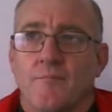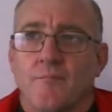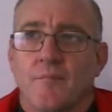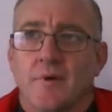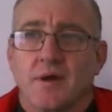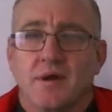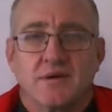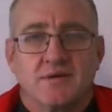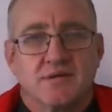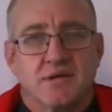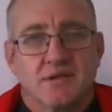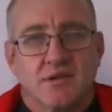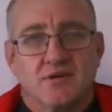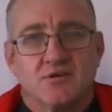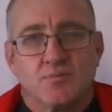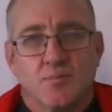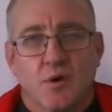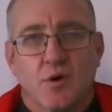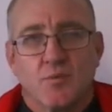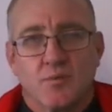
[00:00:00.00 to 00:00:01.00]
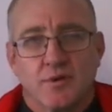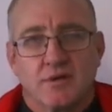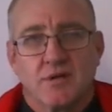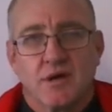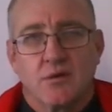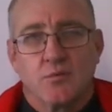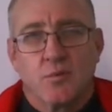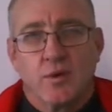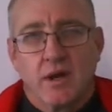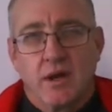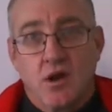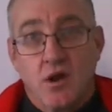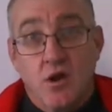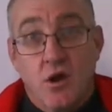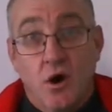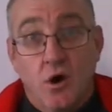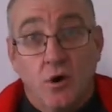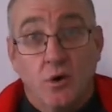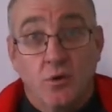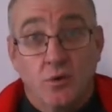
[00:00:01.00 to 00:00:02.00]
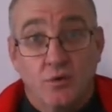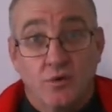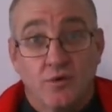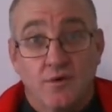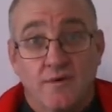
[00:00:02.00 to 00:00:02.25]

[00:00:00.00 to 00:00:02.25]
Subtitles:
it is in this moment that we know